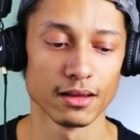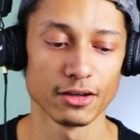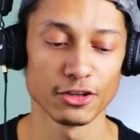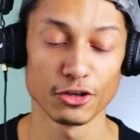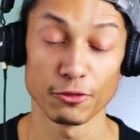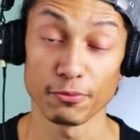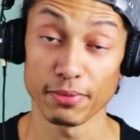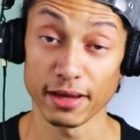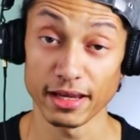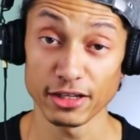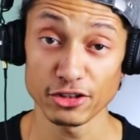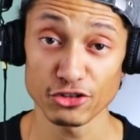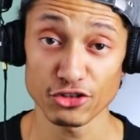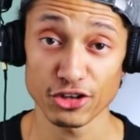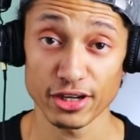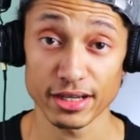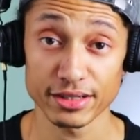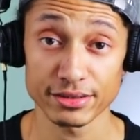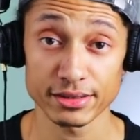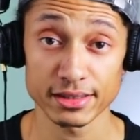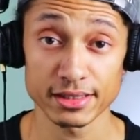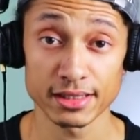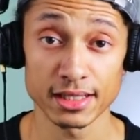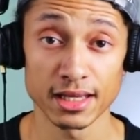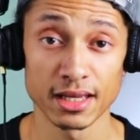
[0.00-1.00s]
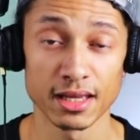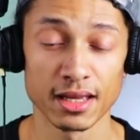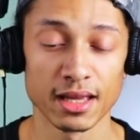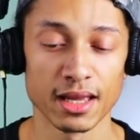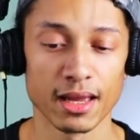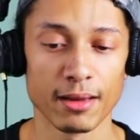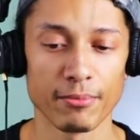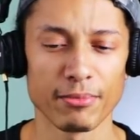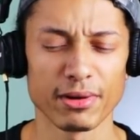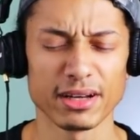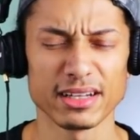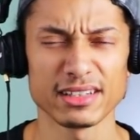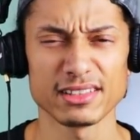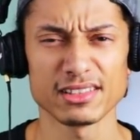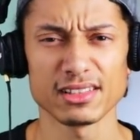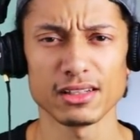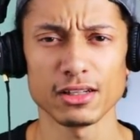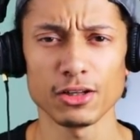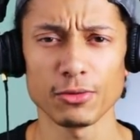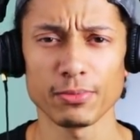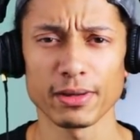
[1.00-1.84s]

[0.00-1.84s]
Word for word: to Pinterest, but it's a little